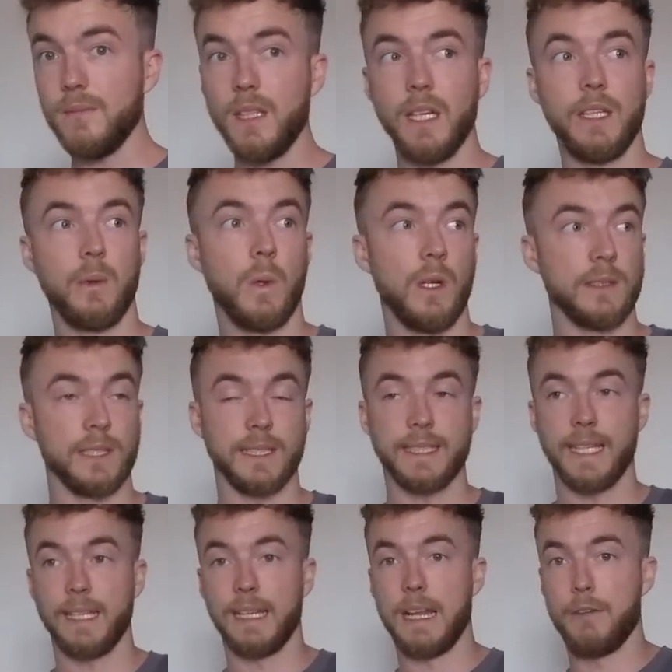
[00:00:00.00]
and you wanted to
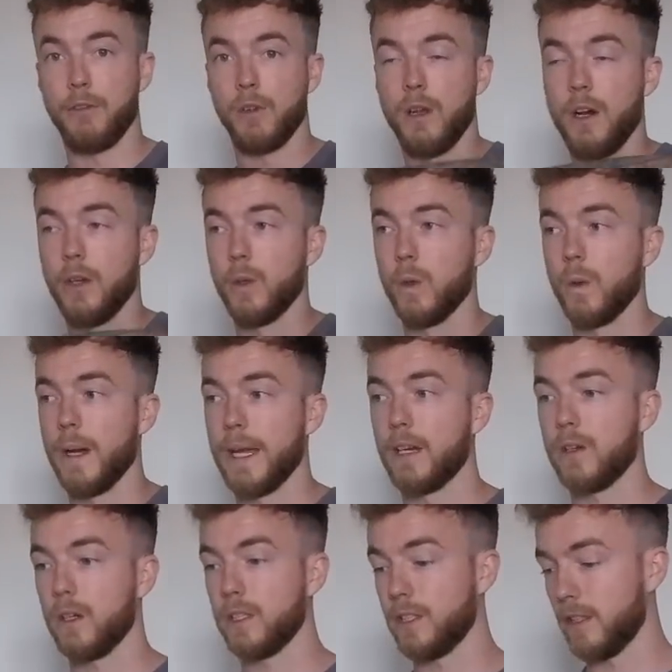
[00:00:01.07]
see the level line all the way
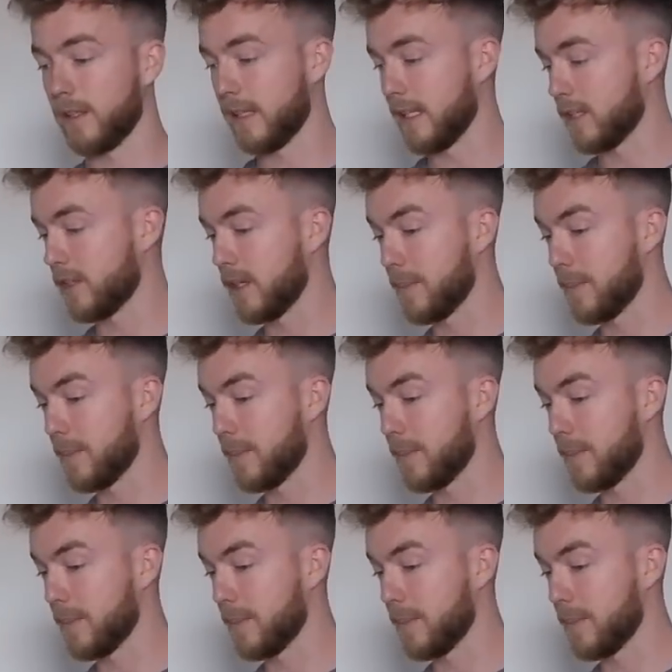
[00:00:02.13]
across, you could literally